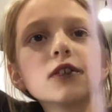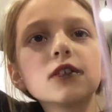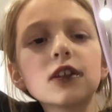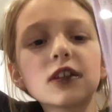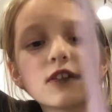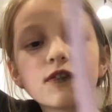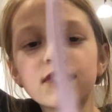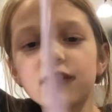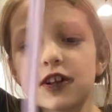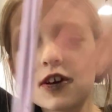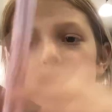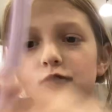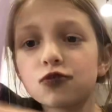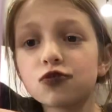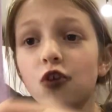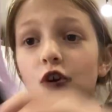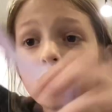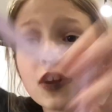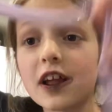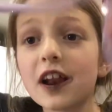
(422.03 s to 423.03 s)
this video
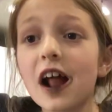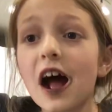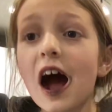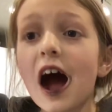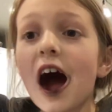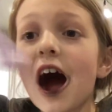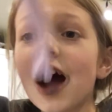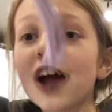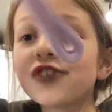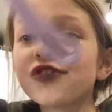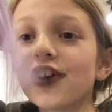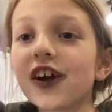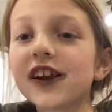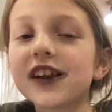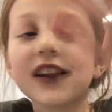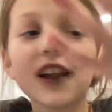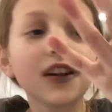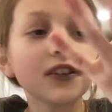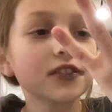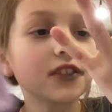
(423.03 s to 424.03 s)
started, I
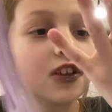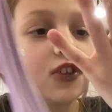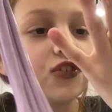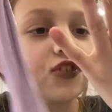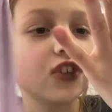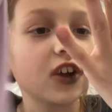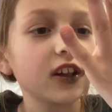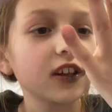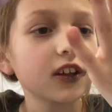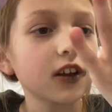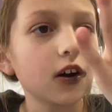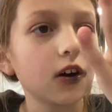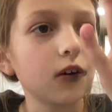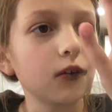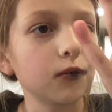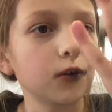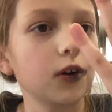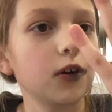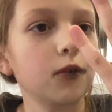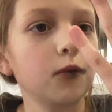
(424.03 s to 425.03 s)
tried out the jelly. Oh
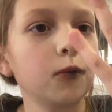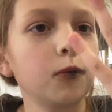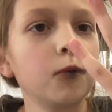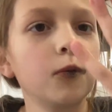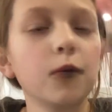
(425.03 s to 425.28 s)
no.